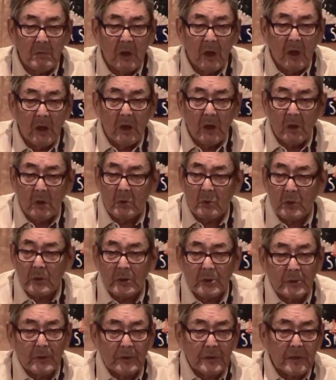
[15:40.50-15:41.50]
we can
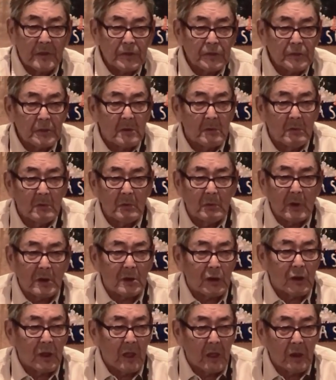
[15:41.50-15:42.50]
get some of our
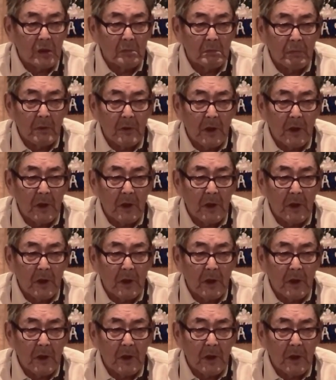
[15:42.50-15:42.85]
land back